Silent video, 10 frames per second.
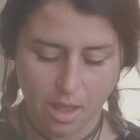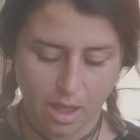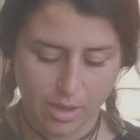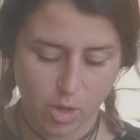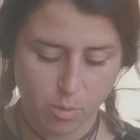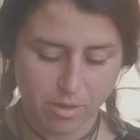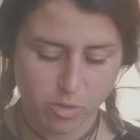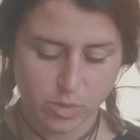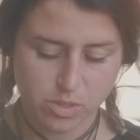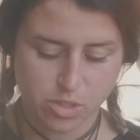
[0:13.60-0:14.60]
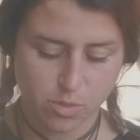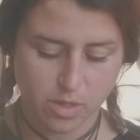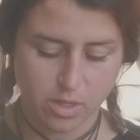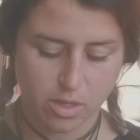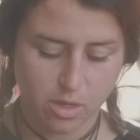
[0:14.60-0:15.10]
I hope everyone's
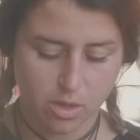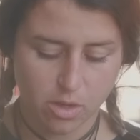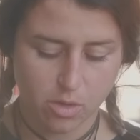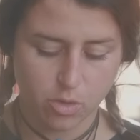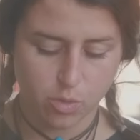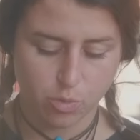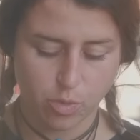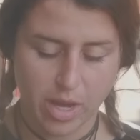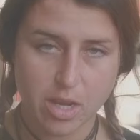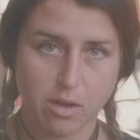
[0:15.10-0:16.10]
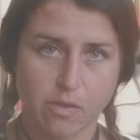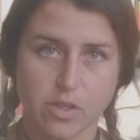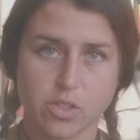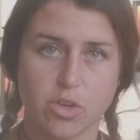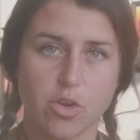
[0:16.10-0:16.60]
doing great on
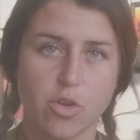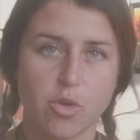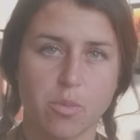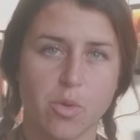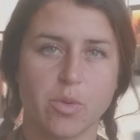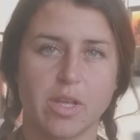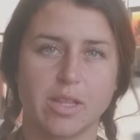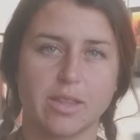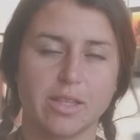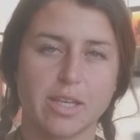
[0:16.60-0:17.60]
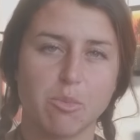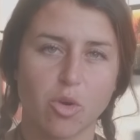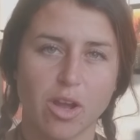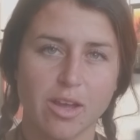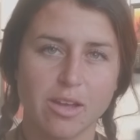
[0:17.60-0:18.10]
this new moon in
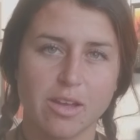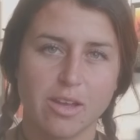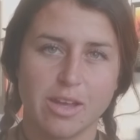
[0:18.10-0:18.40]
Libra,